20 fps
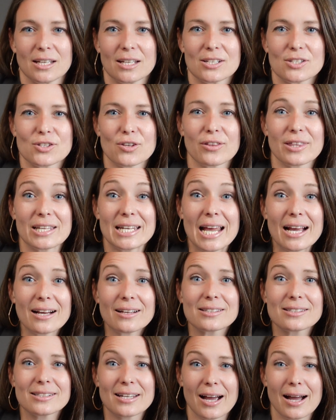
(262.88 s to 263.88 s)
So the
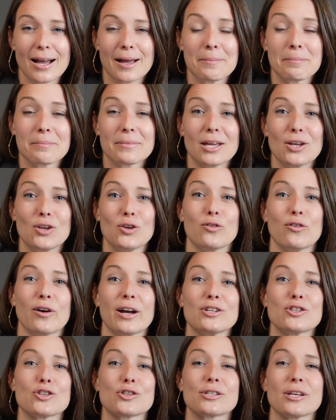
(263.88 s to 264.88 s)
next time that you
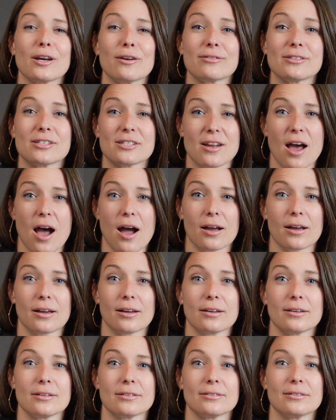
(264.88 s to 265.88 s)
find yourself stuck,
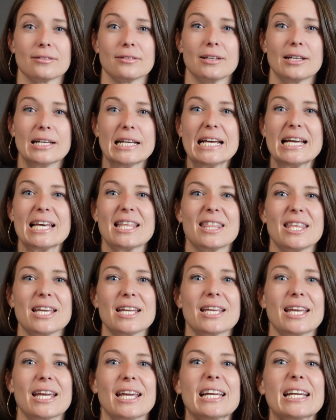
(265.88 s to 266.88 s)

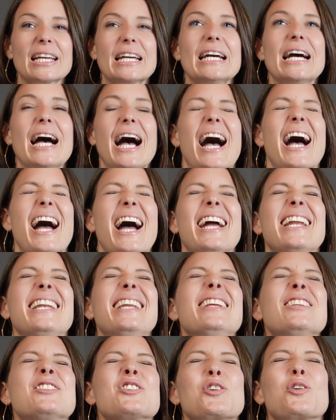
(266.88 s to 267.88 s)
thinking, I
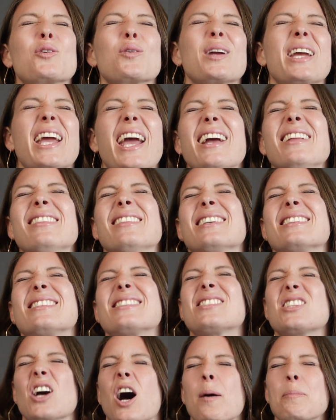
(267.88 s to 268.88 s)
need to create
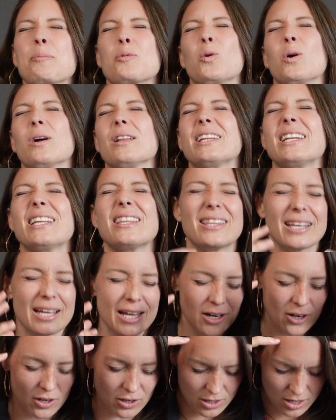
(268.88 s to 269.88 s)
this top quality
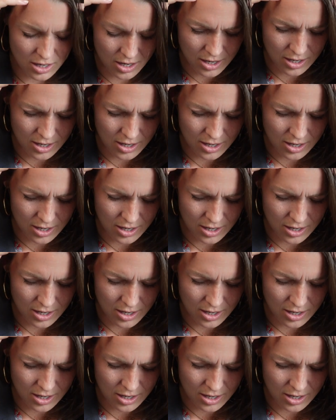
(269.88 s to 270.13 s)
thing, or